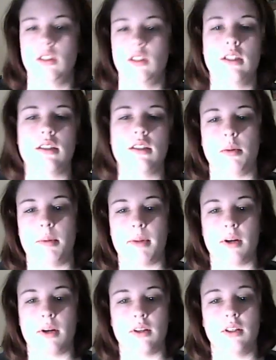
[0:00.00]
it's a little bit
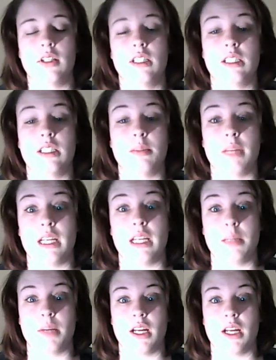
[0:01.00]
better. It's blinding
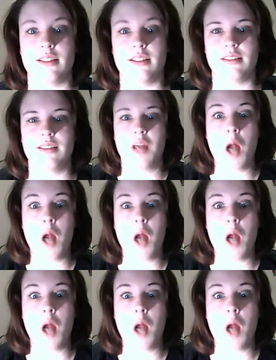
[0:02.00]
my eyes.